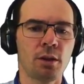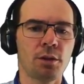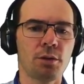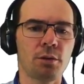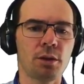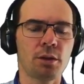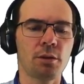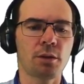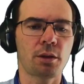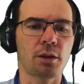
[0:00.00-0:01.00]
So let's
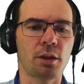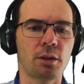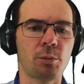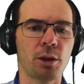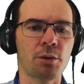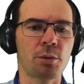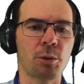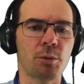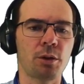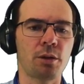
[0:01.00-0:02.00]
look at the bounds
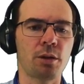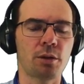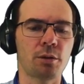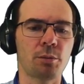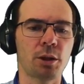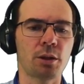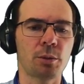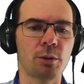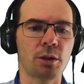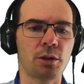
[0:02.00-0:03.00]
between
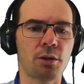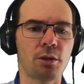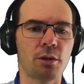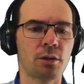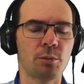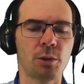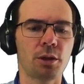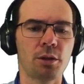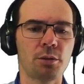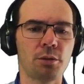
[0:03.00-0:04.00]
-1 and
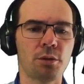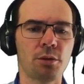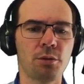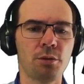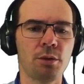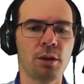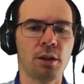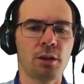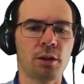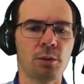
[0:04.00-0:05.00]
-2 and 2,
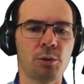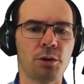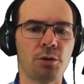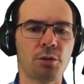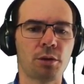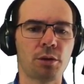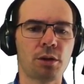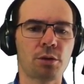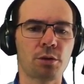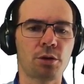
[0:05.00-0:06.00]
and we'll do the grid
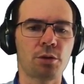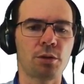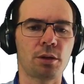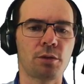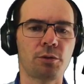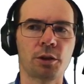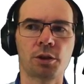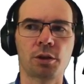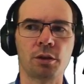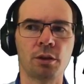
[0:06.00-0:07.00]
search using the
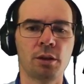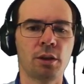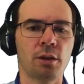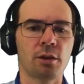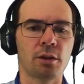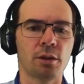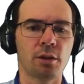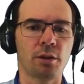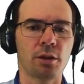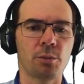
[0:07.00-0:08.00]
function
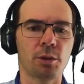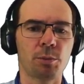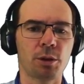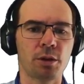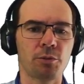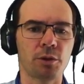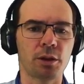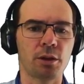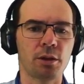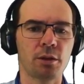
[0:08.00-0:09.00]
that we
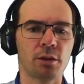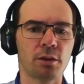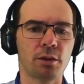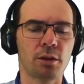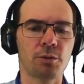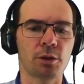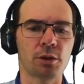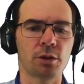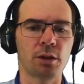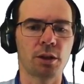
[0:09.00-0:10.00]
specified, this
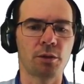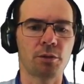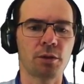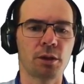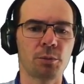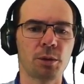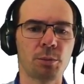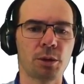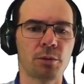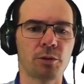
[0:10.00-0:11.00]
function f that we
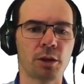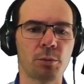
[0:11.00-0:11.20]
specified